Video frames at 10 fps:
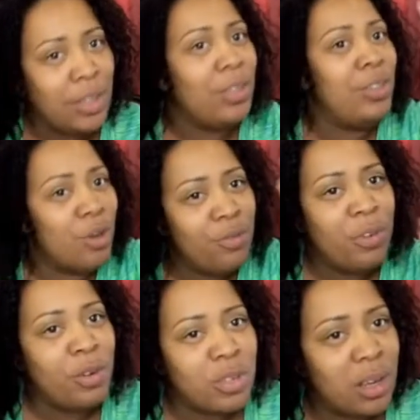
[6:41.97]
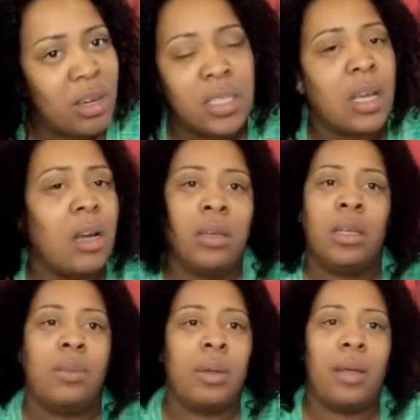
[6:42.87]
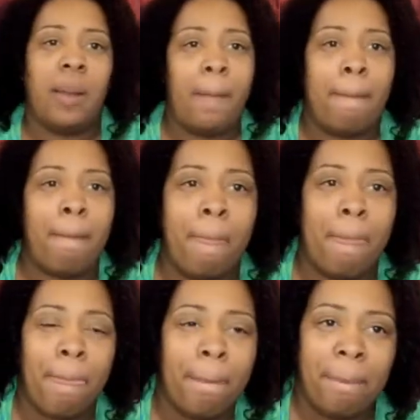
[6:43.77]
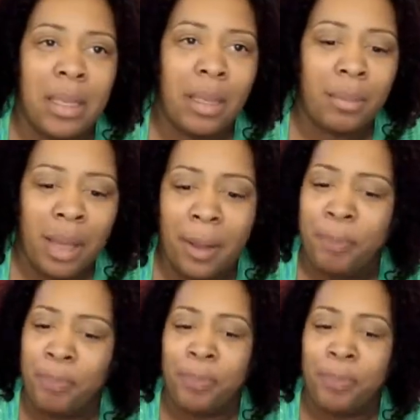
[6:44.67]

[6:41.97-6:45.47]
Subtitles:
your first thought is, oh, he ain't mad. Mm-mm, he ain't mad.